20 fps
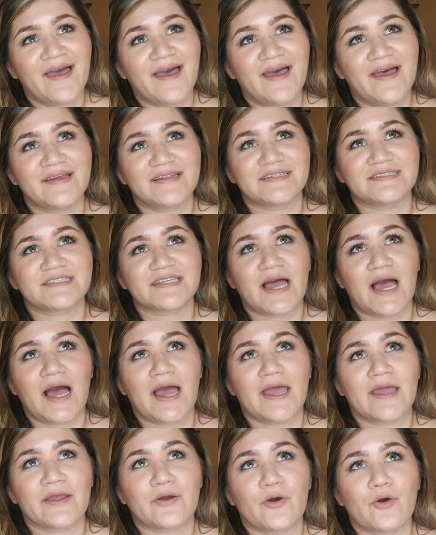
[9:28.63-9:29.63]
And
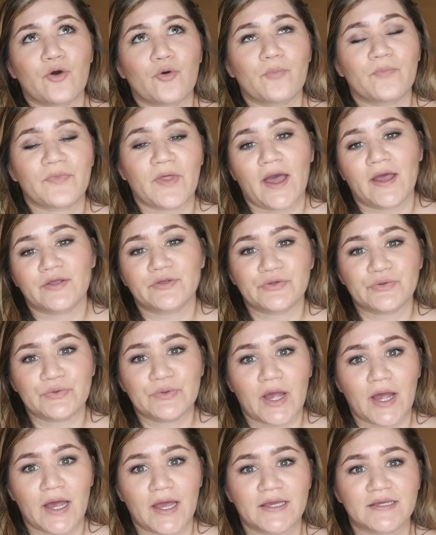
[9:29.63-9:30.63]
I hope that
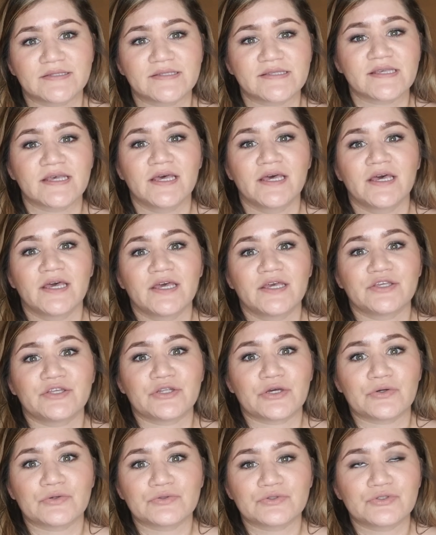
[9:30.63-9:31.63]
you guys,
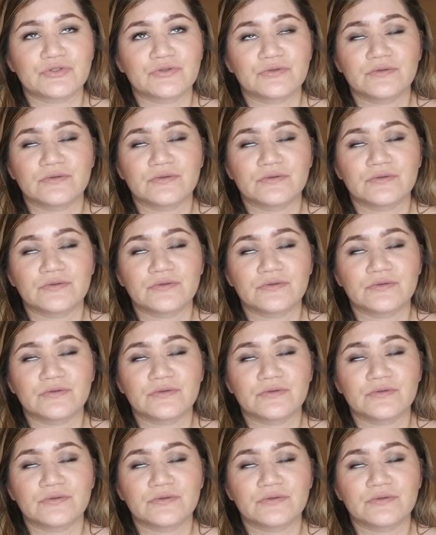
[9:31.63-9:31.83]
you know,